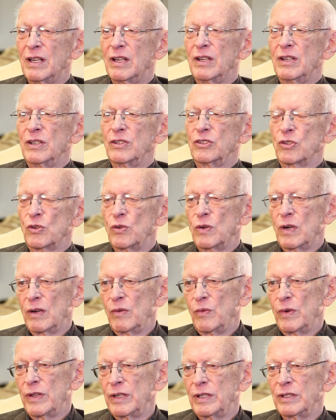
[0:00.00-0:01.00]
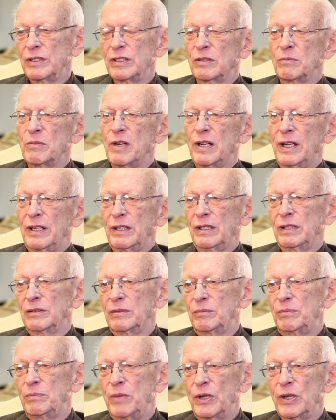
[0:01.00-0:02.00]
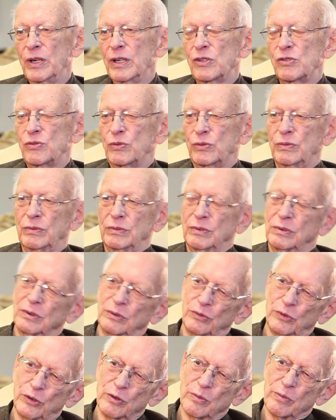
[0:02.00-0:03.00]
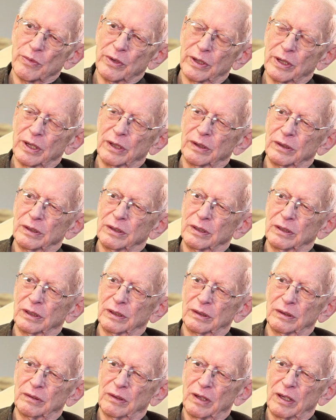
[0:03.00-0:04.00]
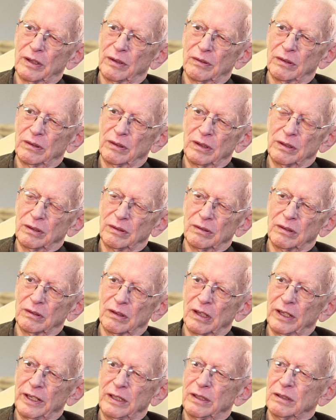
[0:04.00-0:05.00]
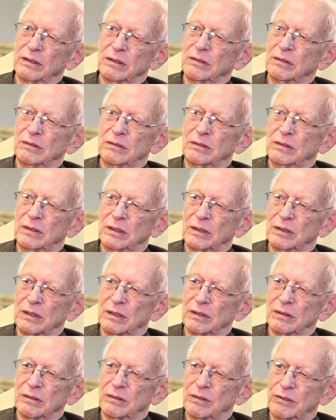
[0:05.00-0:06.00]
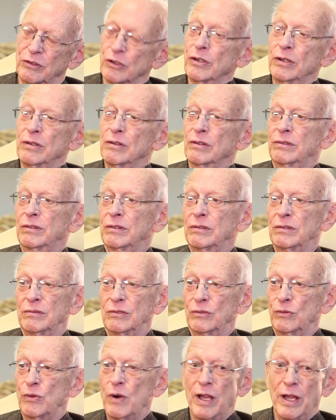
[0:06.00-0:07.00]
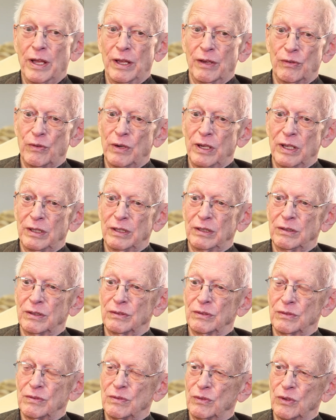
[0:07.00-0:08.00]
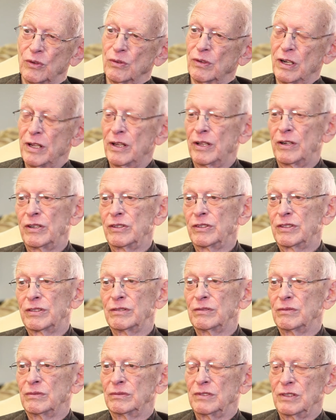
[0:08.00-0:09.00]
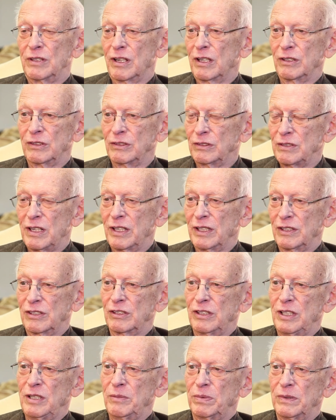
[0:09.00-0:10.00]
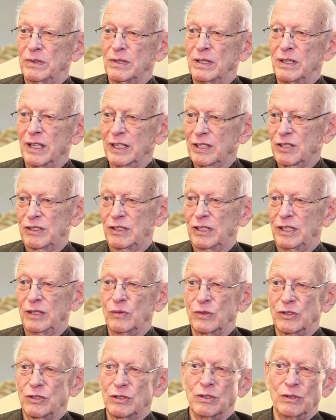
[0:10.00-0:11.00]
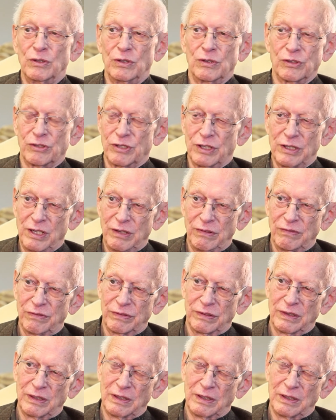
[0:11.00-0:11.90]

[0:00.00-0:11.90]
So I went into my uh, barracks room there and uh, in late in, in the 30th and ra- read and wrote letters and got a good night's sleep. And the next day was New Year's Eve.